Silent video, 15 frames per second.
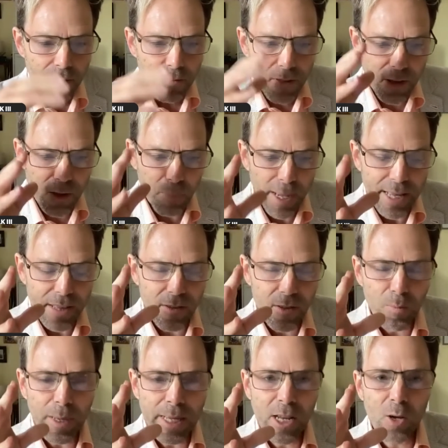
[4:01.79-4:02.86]
The space that's
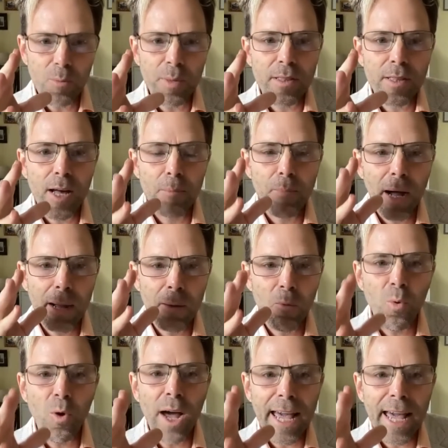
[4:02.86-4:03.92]
been opened up by
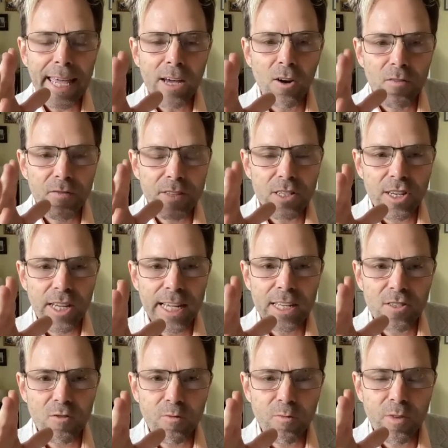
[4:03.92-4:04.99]
way of the
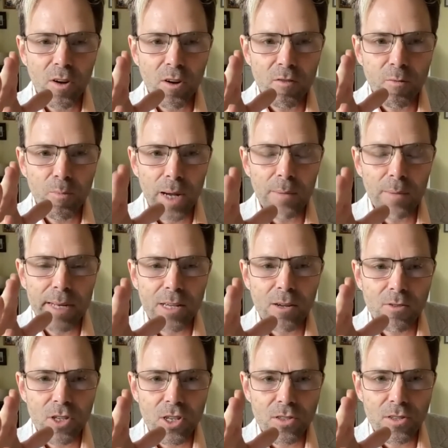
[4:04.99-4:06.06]
change of public
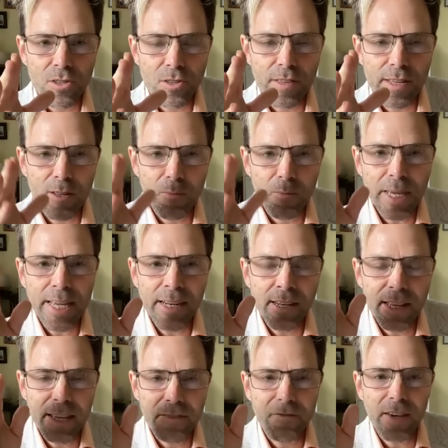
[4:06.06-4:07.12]
consciousness that has
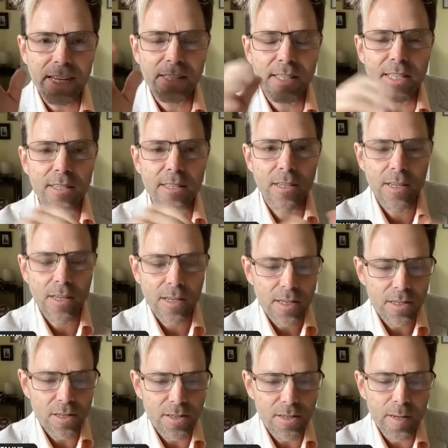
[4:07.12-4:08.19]
been effected
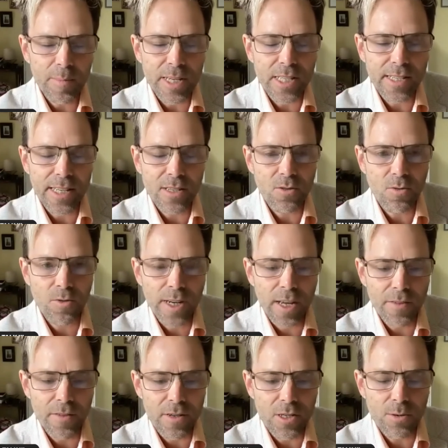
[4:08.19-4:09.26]
to some extent or
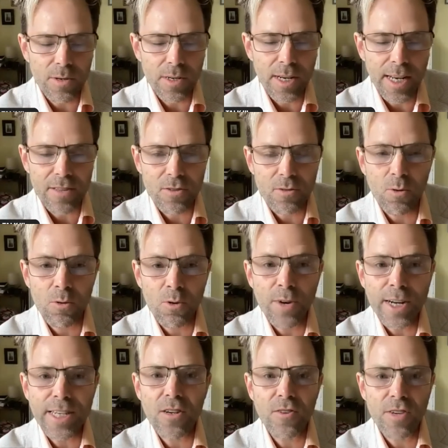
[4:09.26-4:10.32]
another, to a lesser or
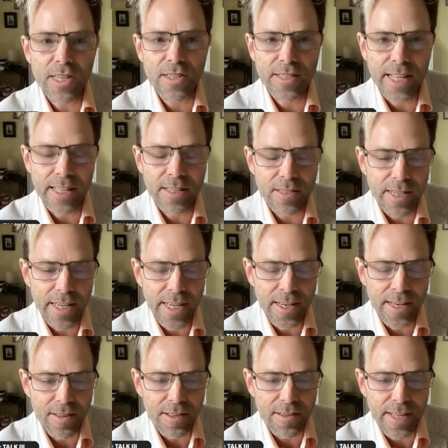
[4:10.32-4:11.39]
greater extent in,
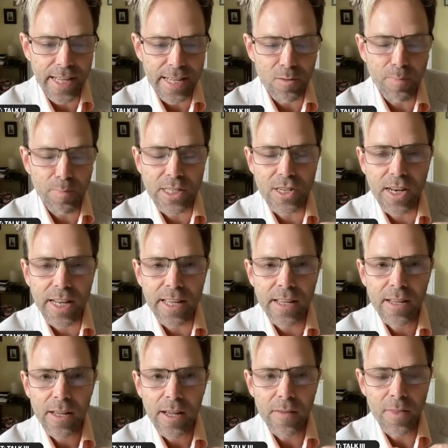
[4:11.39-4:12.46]
as I say, especially
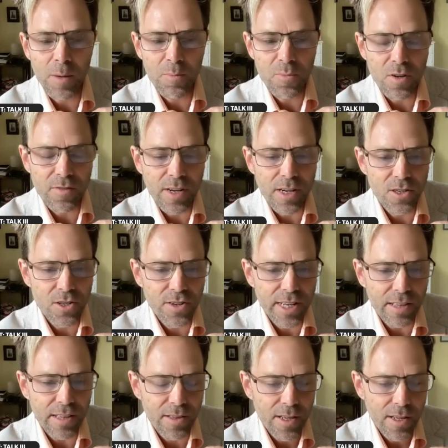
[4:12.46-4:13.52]
a number of
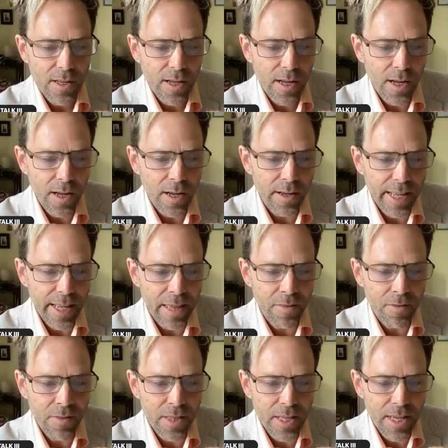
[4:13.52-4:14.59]
countries
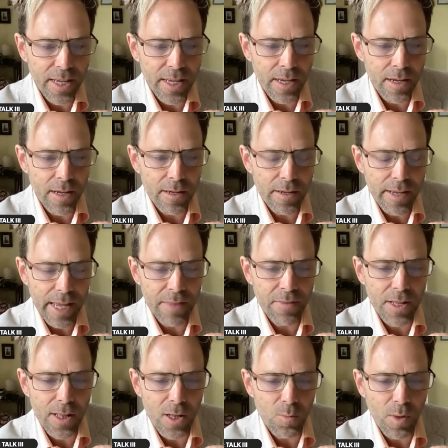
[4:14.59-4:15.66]
in the
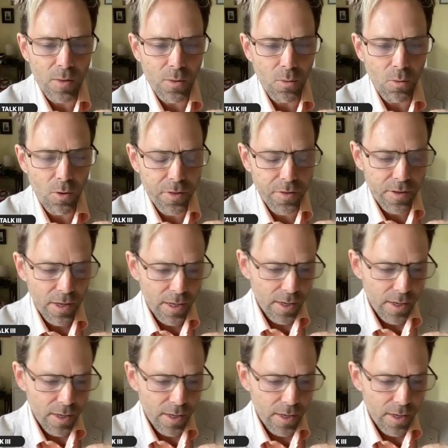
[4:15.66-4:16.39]
global north.